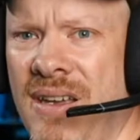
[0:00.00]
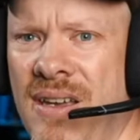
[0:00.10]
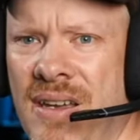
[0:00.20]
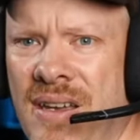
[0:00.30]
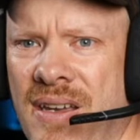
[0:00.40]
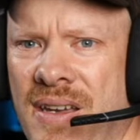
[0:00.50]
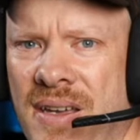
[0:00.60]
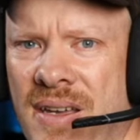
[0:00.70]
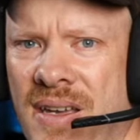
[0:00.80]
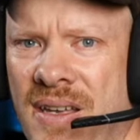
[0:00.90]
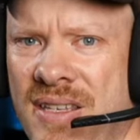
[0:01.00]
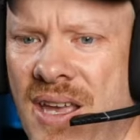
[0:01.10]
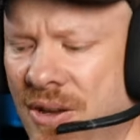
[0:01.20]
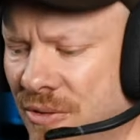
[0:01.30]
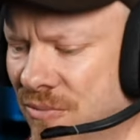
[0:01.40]
Uh,
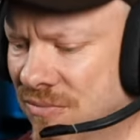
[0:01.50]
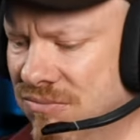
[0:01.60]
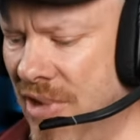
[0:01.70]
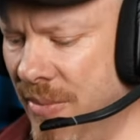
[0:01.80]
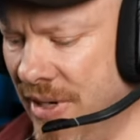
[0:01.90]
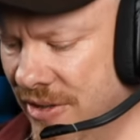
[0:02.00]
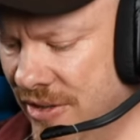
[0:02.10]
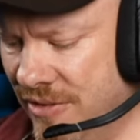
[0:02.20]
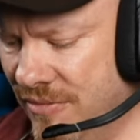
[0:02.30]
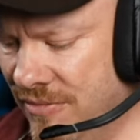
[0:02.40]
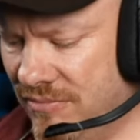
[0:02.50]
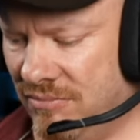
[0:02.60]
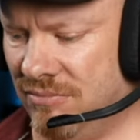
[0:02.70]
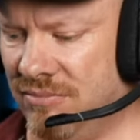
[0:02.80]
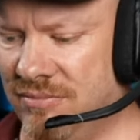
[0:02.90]
so I'm going to do
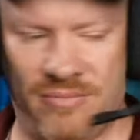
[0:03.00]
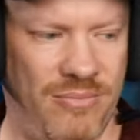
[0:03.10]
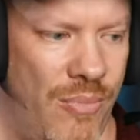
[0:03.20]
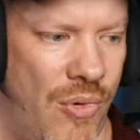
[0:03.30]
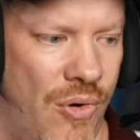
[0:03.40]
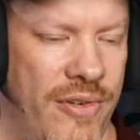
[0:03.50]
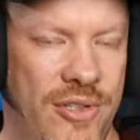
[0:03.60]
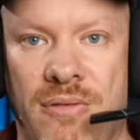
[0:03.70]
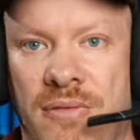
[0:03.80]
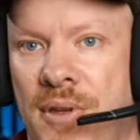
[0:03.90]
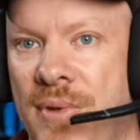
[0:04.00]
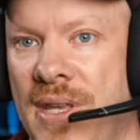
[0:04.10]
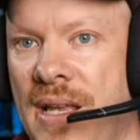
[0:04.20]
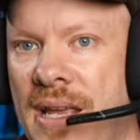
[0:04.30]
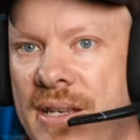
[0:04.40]
more photography with
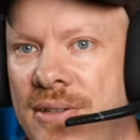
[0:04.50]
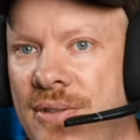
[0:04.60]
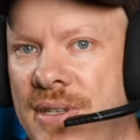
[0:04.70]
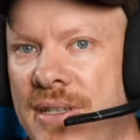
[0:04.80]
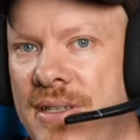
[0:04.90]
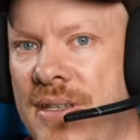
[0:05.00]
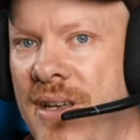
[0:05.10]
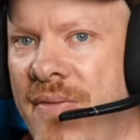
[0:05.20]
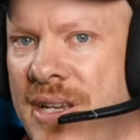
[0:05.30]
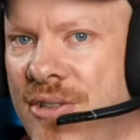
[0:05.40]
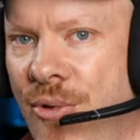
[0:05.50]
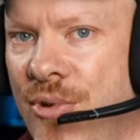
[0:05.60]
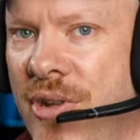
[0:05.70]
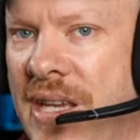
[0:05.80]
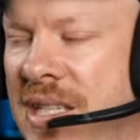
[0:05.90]
that lens because it's uh, I think it's an
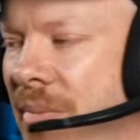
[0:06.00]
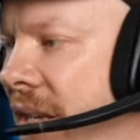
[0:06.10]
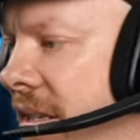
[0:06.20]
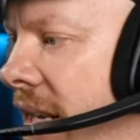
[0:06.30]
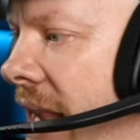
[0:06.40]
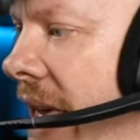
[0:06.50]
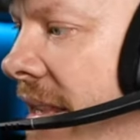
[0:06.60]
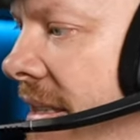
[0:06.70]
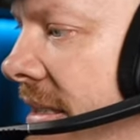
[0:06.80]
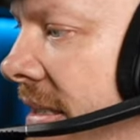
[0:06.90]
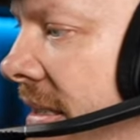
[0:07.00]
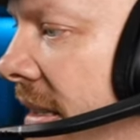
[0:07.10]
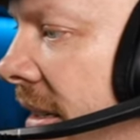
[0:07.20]
underestimated lens.